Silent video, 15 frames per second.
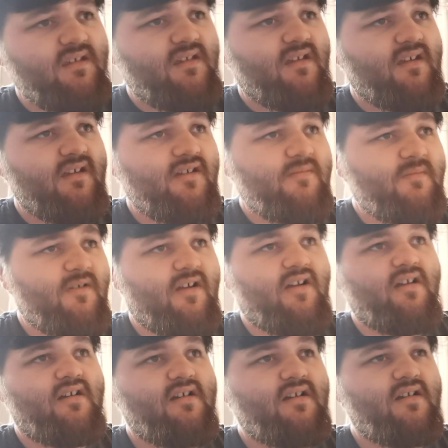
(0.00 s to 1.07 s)

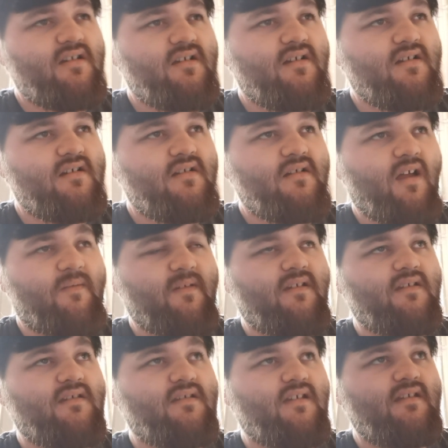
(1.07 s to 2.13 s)
I
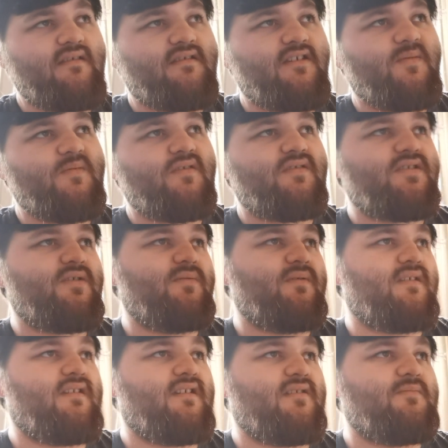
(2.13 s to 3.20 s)
think in terms of
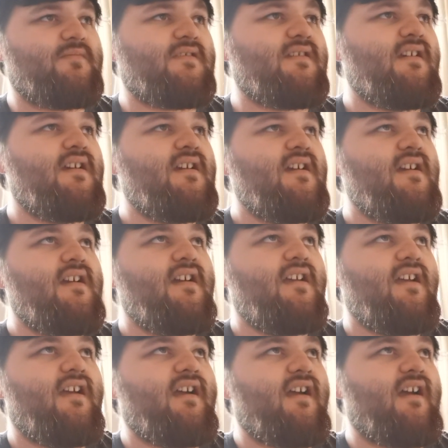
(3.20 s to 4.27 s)
shooting games,
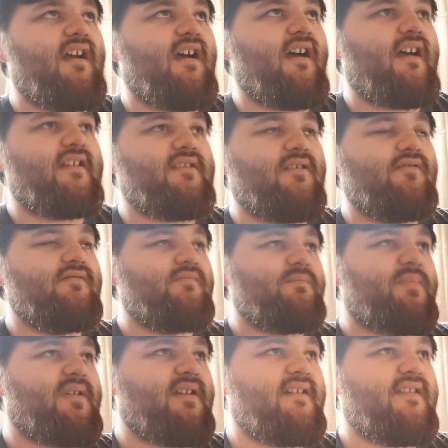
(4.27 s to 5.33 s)
I don't
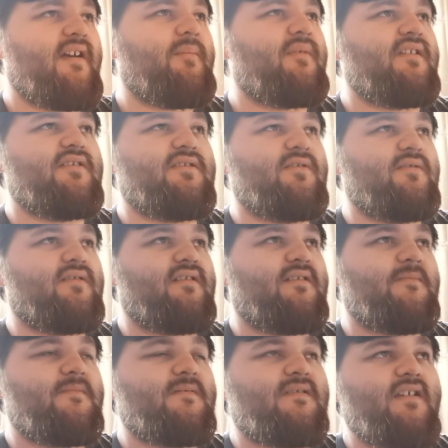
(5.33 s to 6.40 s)
play that many shooting
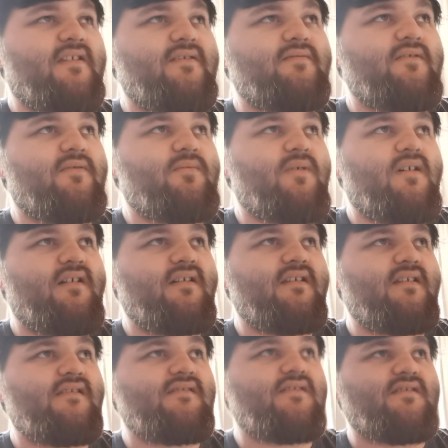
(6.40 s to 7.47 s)
games. I don't know why.
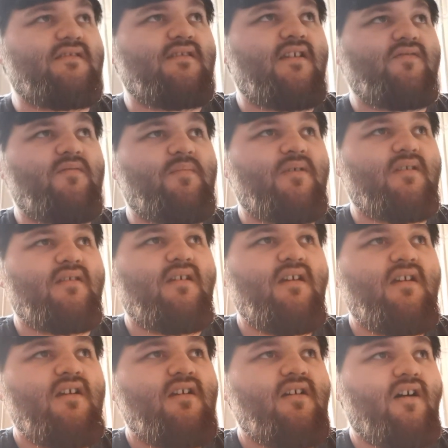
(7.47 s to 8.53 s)
It's just never been
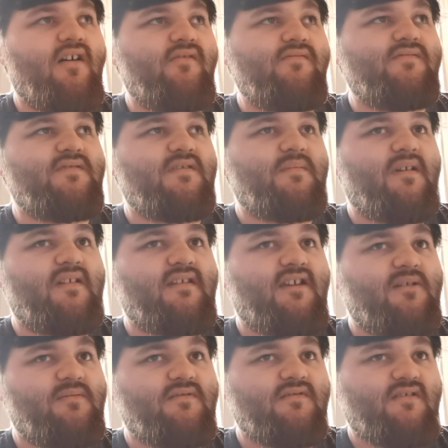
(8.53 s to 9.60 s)
overly my
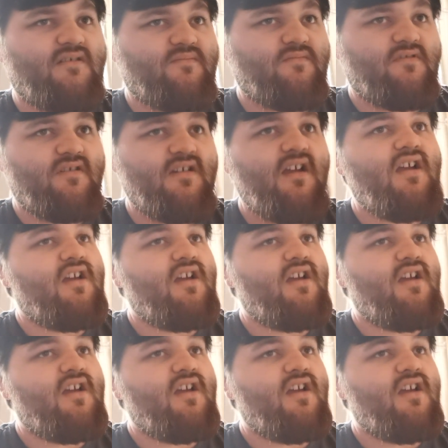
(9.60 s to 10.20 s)
type of genre